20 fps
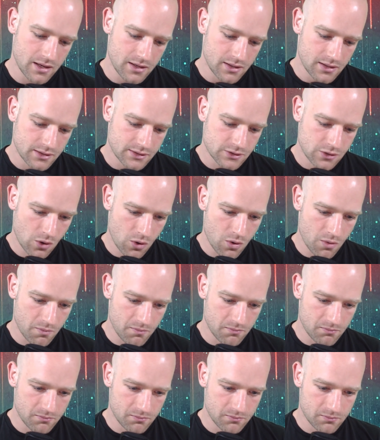So
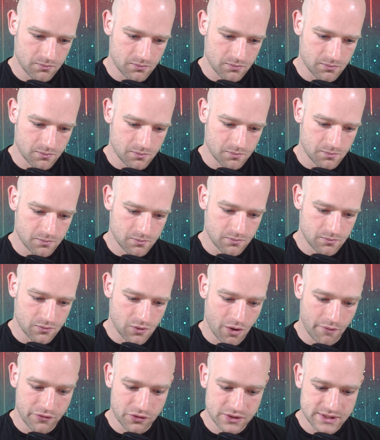
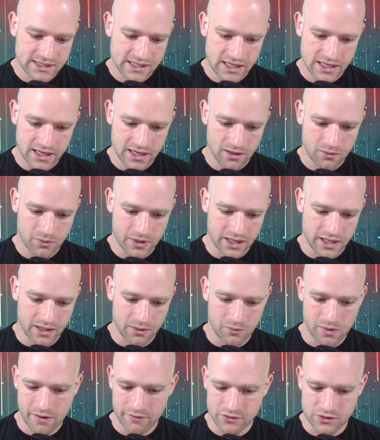obviously here we
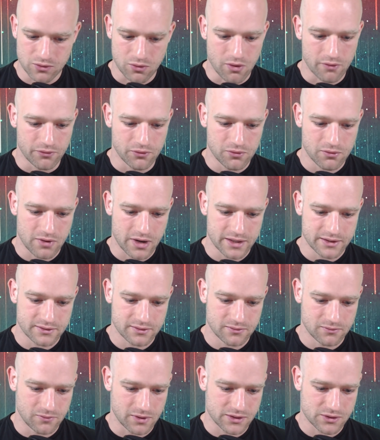have a scroll view, right?
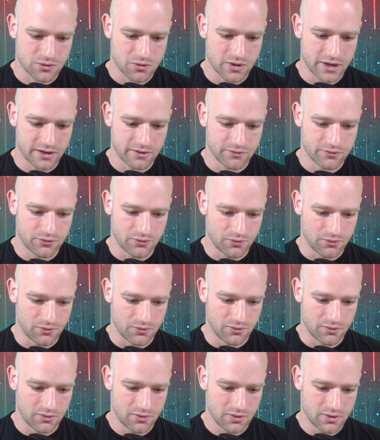We're scrolling
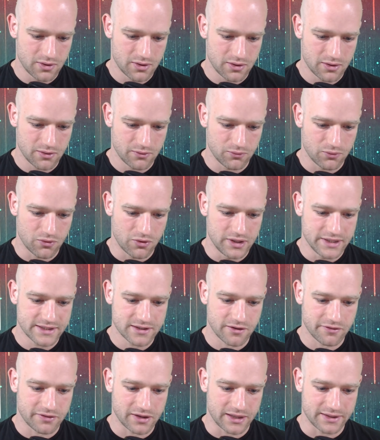through a list
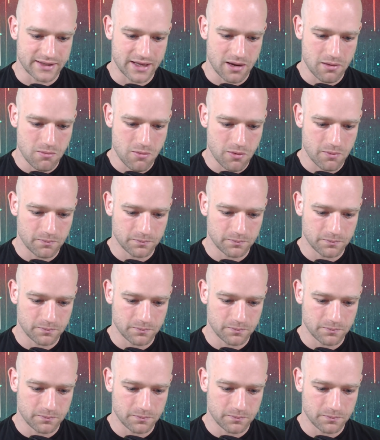of items.